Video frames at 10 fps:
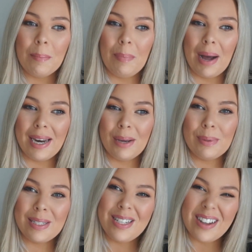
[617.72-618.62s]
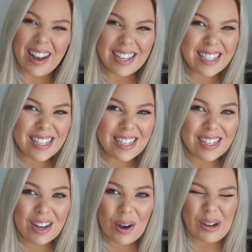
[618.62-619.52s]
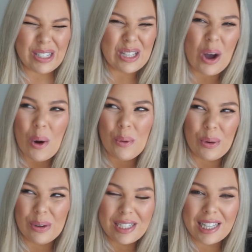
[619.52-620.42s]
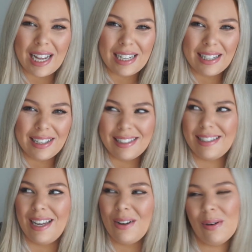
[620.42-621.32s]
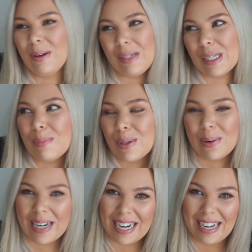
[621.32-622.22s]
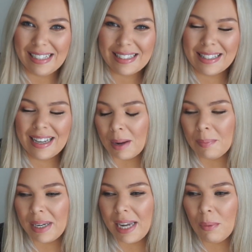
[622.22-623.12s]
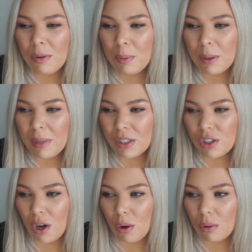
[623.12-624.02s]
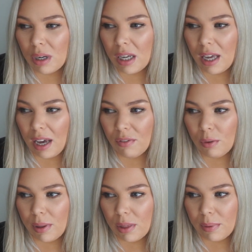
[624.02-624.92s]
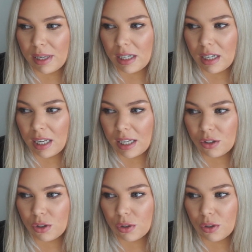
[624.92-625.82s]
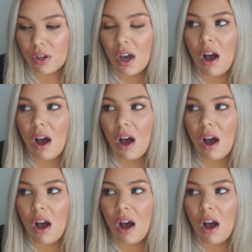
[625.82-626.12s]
but it was nice to just hold on to that little secret just between us. But now we've pretty much told everyone that we need to.